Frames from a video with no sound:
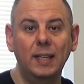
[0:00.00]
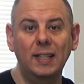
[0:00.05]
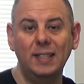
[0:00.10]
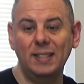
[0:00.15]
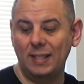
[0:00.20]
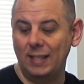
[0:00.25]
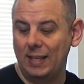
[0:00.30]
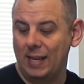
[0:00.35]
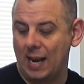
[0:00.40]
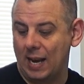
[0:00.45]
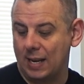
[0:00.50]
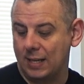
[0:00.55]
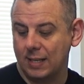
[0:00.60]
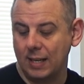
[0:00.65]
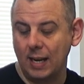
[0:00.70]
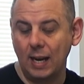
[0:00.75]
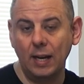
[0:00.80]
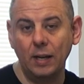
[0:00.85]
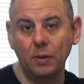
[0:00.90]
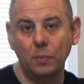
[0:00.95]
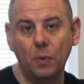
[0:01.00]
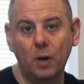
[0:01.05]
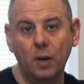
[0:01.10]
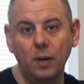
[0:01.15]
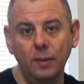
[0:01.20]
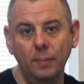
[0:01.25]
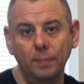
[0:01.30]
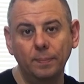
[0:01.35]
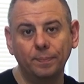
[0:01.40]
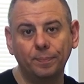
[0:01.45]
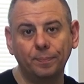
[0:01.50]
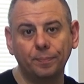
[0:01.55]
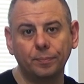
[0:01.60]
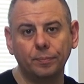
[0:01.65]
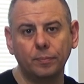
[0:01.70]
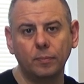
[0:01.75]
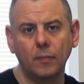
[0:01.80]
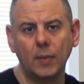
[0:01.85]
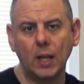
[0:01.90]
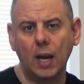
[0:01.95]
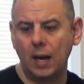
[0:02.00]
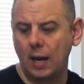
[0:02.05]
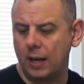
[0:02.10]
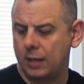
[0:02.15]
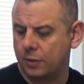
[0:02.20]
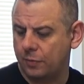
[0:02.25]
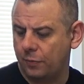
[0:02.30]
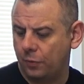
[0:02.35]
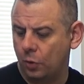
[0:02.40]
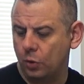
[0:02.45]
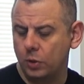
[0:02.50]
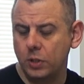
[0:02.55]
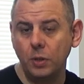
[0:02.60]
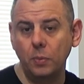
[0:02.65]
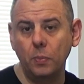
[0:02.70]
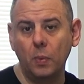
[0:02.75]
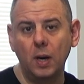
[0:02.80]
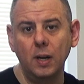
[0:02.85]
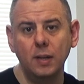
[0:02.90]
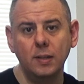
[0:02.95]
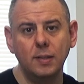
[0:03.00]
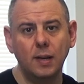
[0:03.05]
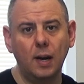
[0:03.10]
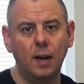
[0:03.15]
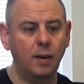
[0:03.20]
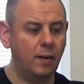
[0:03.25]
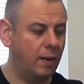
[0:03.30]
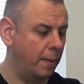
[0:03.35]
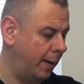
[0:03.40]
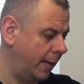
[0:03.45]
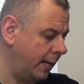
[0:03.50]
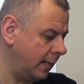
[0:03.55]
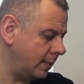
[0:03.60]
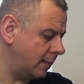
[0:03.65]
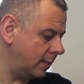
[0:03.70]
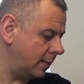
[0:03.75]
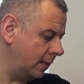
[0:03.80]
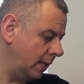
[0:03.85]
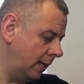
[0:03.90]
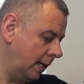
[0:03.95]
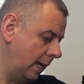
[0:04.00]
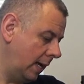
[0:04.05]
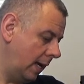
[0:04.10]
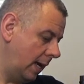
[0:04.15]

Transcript: It's the SK1. Uh, it's 40 watt RMS.